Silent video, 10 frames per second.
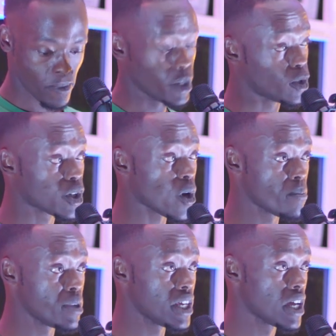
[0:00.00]
you
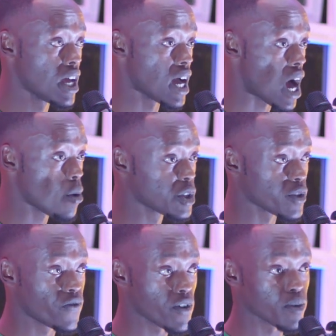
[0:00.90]
told me I was
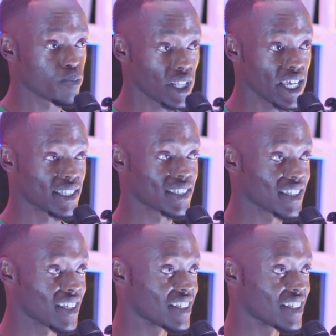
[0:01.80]
your favorite place,